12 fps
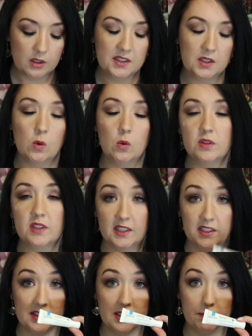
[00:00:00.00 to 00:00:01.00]
So this
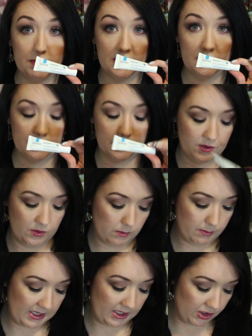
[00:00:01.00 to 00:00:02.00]
has the lipids in there to
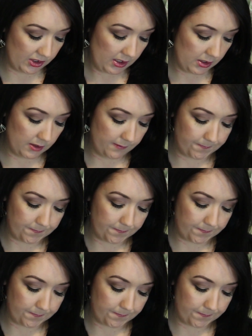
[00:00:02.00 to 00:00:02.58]
replenish that.